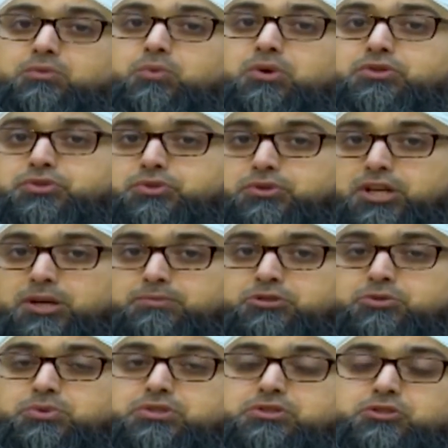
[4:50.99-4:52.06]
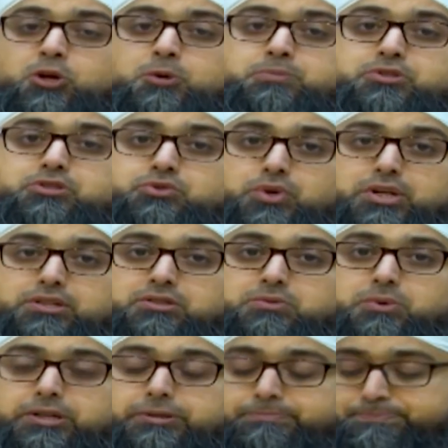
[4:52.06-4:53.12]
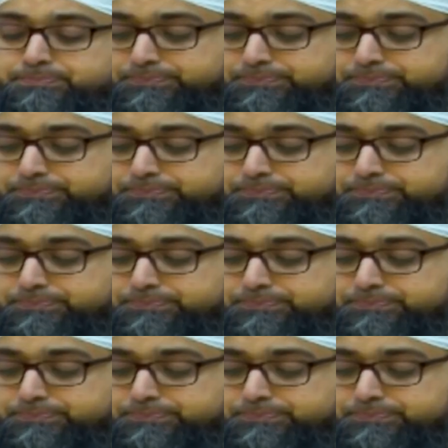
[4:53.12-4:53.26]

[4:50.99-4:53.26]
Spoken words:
One should come to a stop straight away.